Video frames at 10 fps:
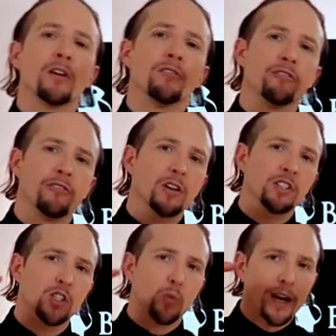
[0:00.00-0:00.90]

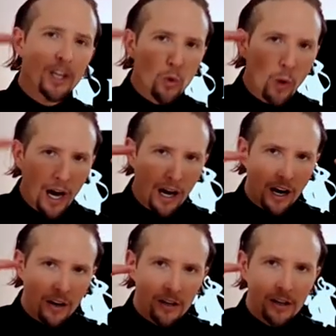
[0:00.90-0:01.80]
versus where you
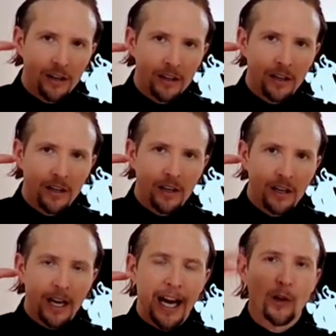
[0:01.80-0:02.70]
are
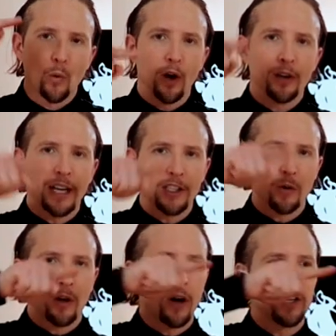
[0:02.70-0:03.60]
and the work that's
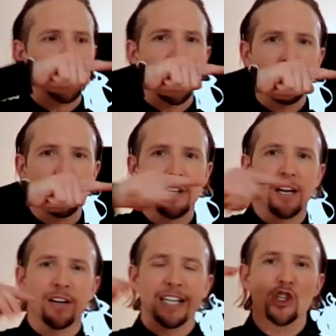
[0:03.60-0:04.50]
required to get you
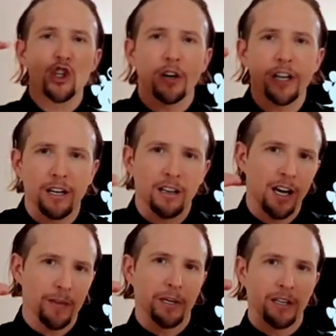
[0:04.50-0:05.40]
there is not in
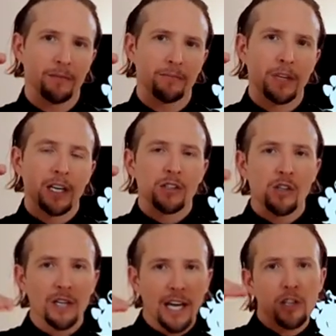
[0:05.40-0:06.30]
alignment. So
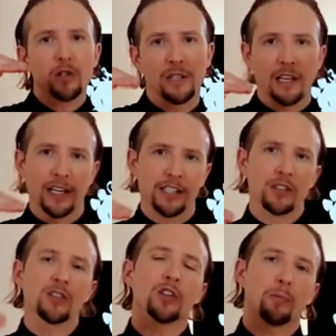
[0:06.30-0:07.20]
yeah, you're doing the
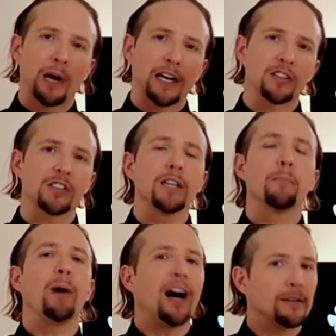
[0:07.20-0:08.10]
lessons and you're practicing,
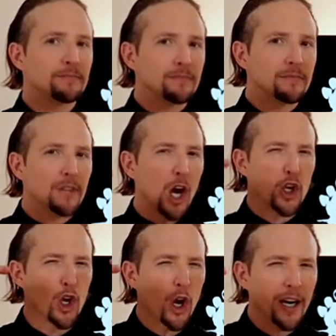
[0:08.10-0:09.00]
but
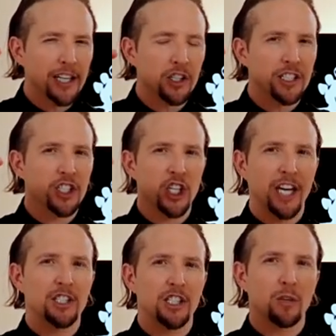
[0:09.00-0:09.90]
you're not actually
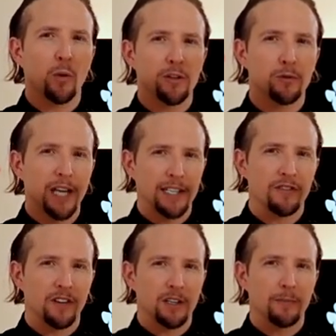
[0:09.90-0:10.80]
changing the way you dance
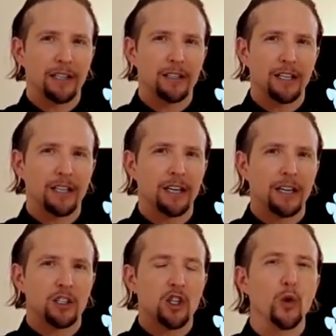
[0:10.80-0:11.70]
fundamentally
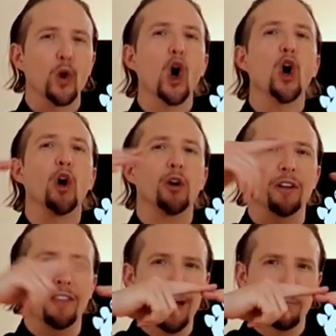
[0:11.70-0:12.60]
to
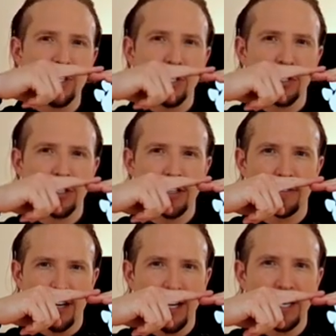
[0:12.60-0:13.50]
earn that position,
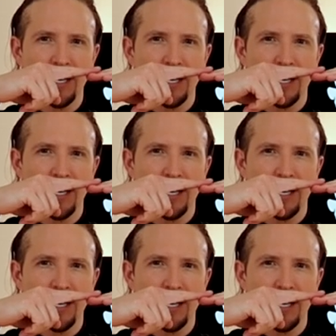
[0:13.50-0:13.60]
right?